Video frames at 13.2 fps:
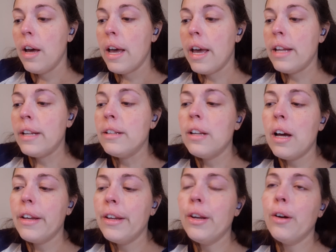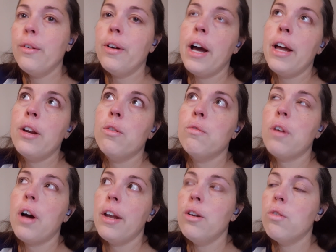And you know, I don't
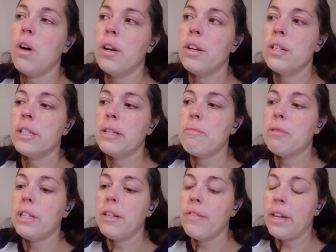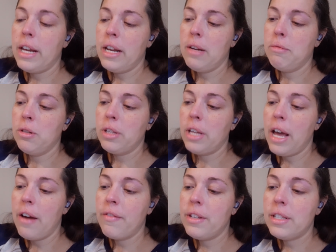honestly believe that animals
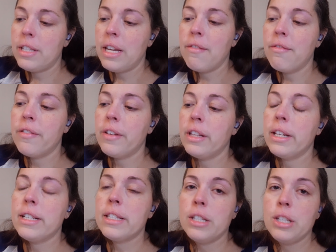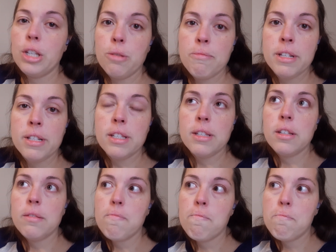have the same feelings as humans,
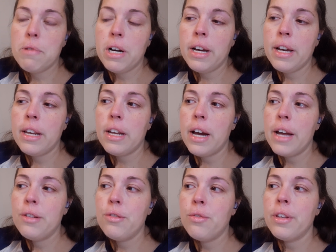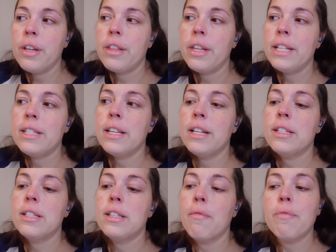but I do think they
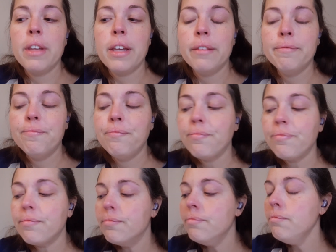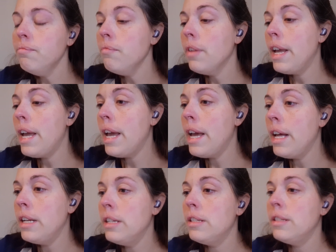sense something.
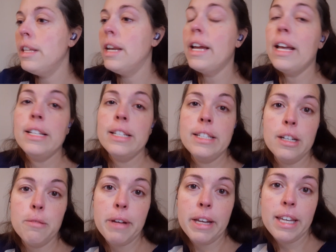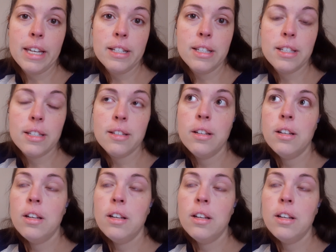And then I had to tell my kids.